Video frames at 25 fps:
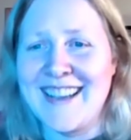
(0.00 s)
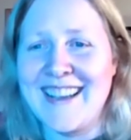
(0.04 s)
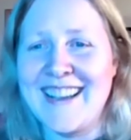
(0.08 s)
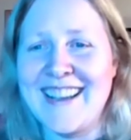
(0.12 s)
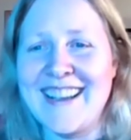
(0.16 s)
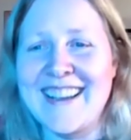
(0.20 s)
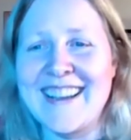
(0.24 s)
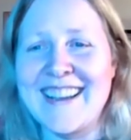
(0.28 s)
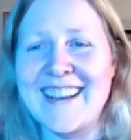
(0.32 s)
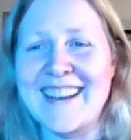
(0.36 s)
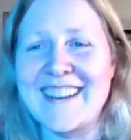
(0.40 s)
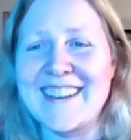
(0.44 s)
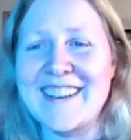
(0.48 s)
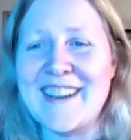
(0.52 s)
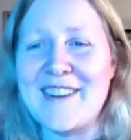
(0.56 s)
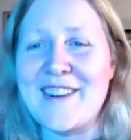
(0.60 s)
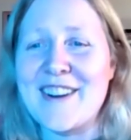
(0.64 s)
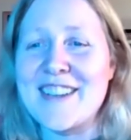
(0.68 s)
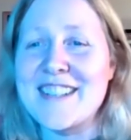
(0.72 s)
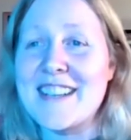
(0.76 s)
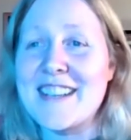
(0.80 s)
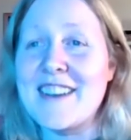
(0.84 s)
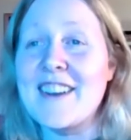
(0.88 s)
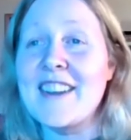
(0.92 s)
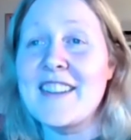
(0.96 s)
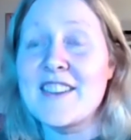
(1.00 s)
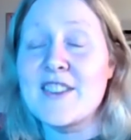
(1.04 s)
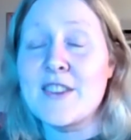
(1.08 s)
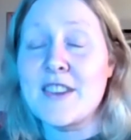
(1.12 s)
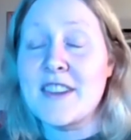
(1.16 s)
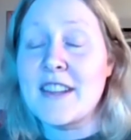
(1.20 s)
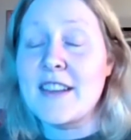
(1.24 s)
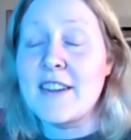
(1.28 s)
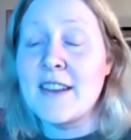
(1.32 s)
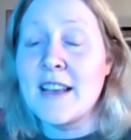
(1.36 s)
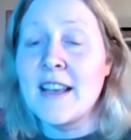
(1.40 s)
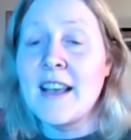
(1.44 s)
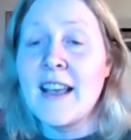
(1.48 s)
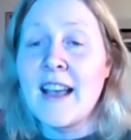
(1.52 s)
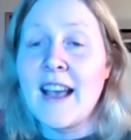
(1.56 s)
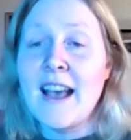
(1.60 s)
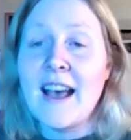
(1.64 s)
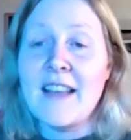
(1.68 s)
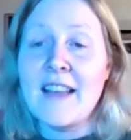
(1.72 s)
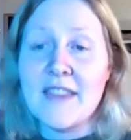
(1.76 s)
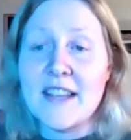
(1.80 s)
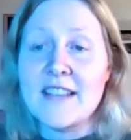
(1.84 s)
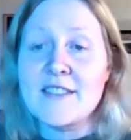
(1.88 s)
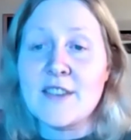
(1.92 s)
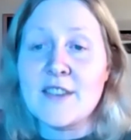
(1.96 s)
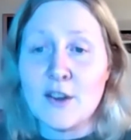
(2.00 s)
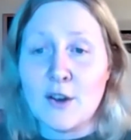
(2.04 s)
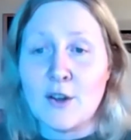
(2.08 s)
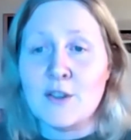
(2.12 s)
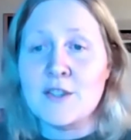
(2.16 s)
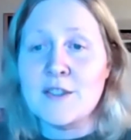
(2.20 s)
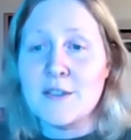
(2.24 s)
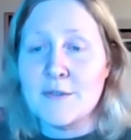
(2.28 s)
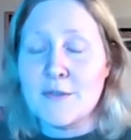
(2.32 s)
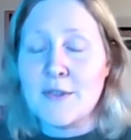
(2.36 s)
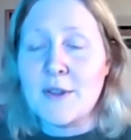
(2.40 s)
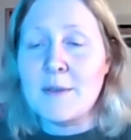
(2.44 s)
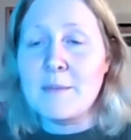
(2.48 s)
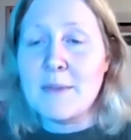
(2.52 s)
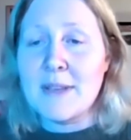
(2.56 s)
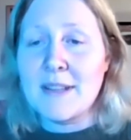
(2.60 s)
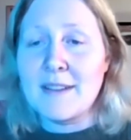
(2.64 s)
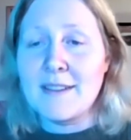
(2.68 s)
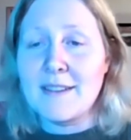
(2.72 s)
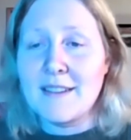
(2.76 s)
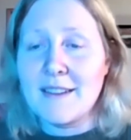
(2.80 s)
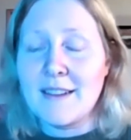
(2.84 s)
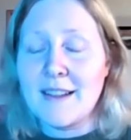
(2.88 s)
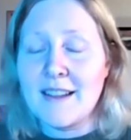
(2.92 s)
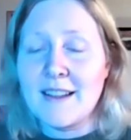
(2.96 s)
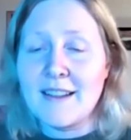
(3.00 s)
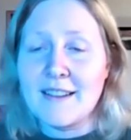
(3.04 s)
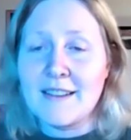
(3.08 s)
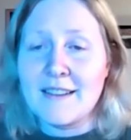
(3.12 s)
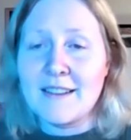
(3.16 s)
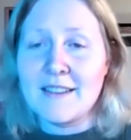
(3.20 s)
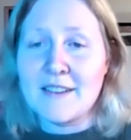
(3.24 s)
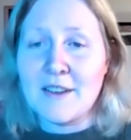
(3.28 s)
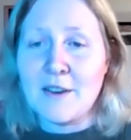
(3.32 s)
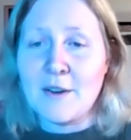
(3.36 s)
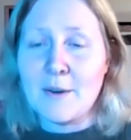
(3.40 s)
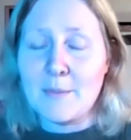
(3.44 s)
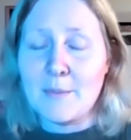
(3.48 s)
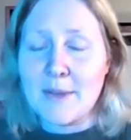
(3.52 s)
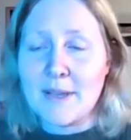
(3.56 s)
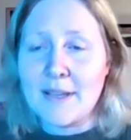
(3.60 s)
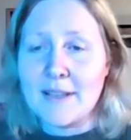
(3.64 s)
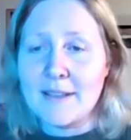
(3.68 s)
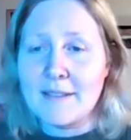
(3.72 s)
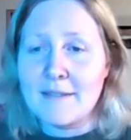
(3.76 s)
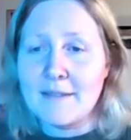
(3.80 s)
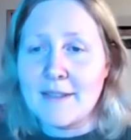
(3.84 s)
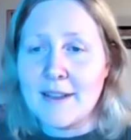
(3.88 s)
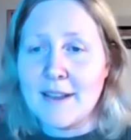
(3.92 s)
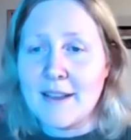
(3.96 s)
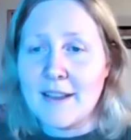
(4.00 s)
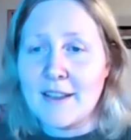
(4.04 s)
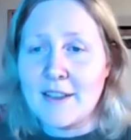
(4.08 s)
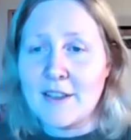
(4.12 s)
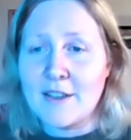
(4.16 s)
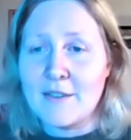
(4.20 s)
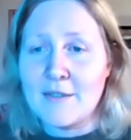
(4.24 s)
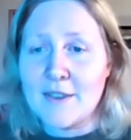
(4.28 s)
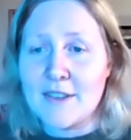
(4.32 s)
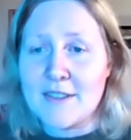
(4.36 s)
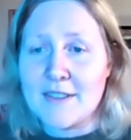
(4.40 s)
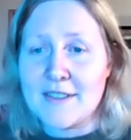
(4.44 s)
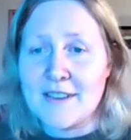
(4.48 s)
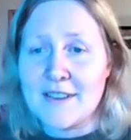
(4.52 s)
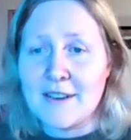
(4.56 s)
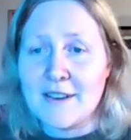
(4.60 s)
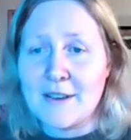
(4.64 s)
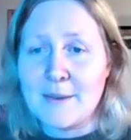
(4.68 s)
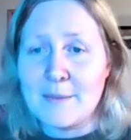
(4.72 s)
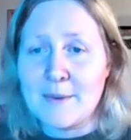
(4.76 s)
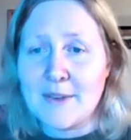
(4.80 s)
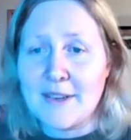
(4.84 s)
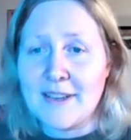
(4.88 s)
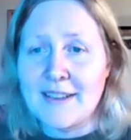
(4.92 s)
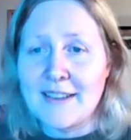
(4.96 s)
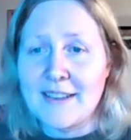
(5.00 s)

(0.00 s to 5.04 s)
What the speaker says: I had no idea. And so there's a lot of them in the Derby University Library.